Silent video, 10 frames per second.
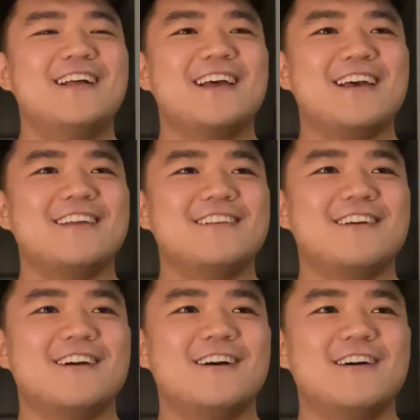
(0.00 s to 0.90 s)

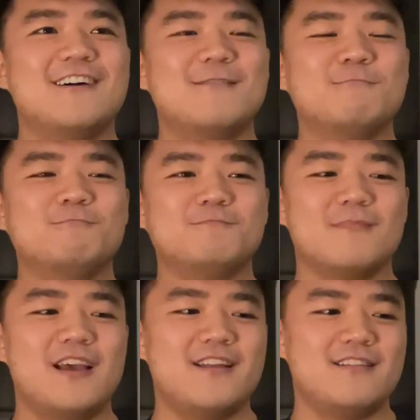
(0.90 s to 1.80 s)

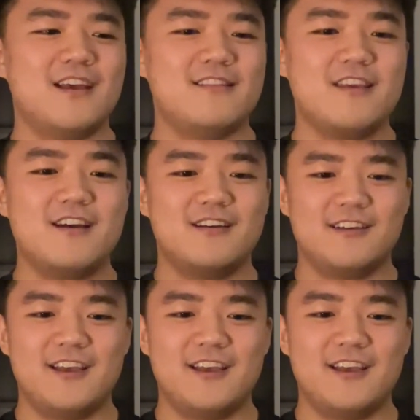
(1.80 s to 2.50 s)
And yeah.